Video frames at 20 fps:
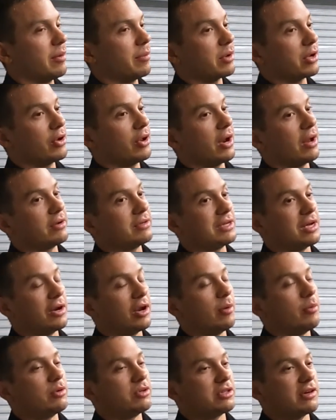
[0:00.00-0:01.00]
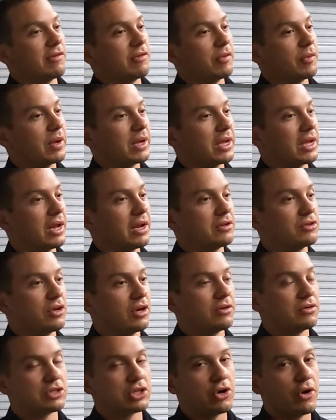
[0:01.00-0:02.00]
I've been going out of town almost every weekend, so
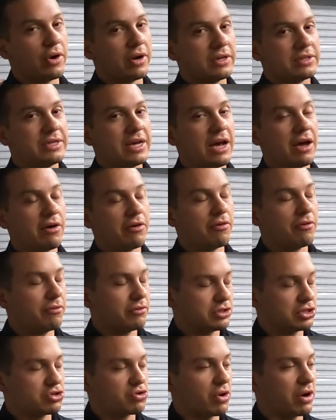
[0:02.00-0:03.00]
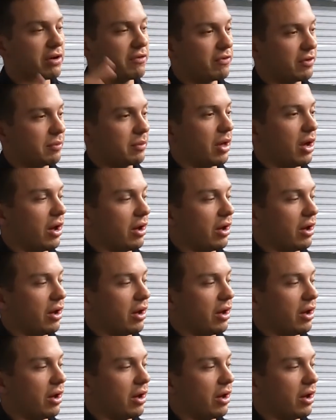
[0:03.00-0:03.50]
I'll just go out of town straight from the